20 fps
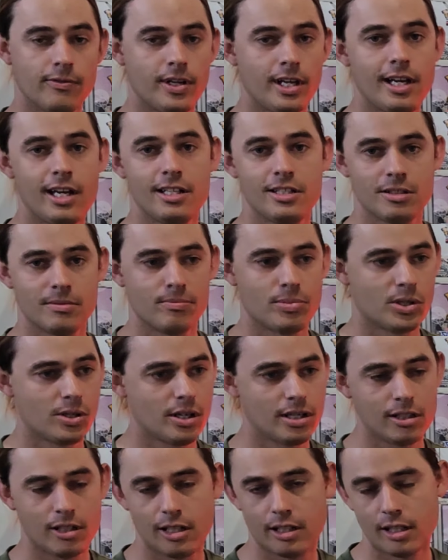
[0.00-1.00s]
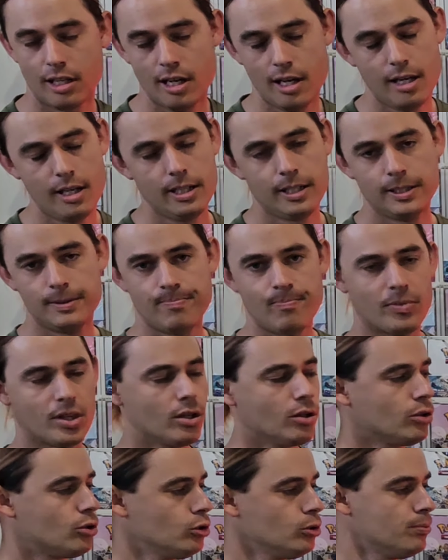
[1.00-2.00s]
to fans and buy it.
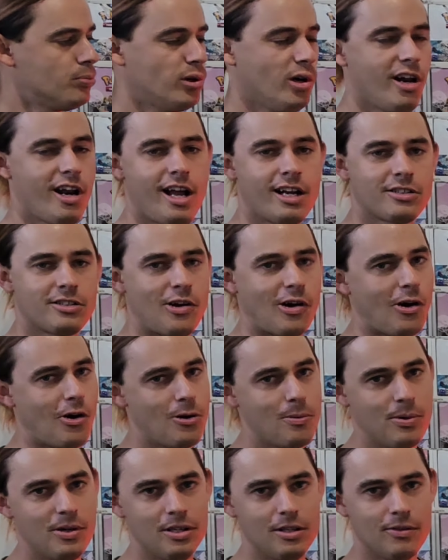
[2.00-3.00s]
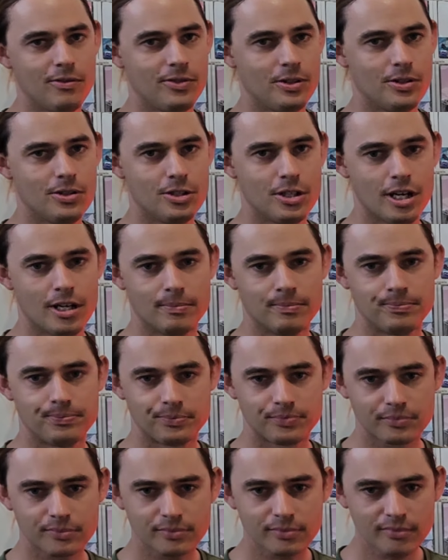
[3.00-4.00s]
Good product to open in the future.
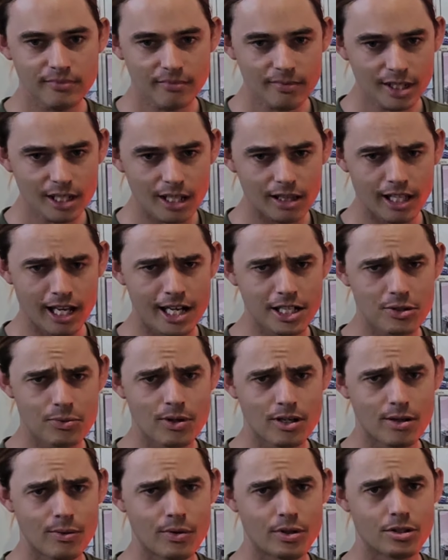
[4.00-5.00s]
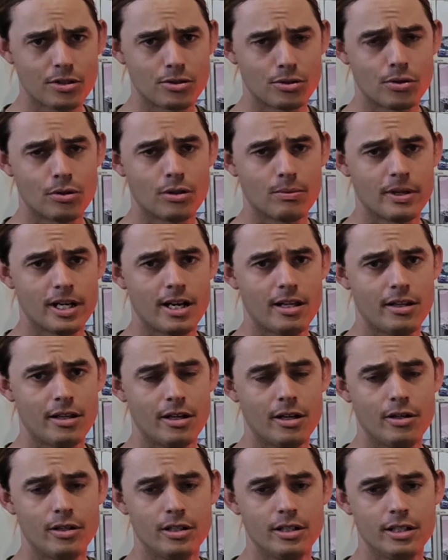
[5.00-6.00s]
Last wanted to talk about,
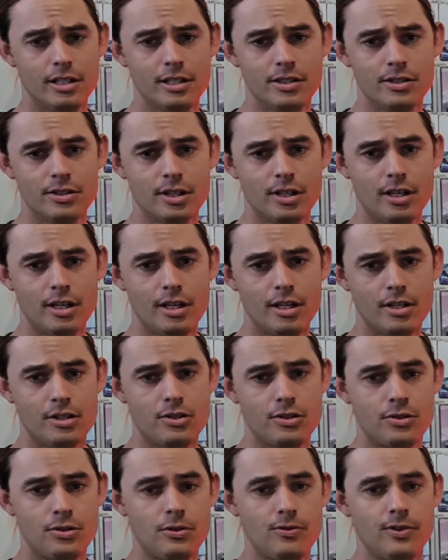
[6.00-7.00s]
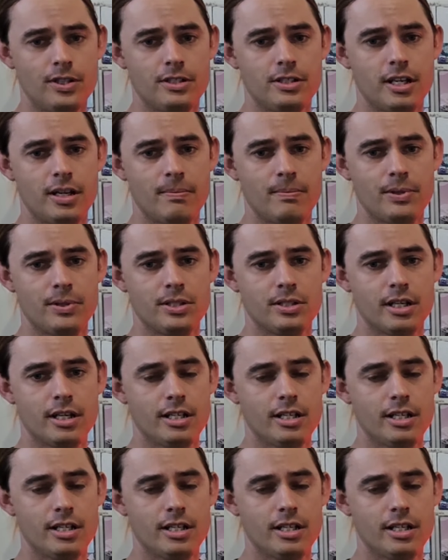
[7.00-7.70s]
though, is Silver Tempest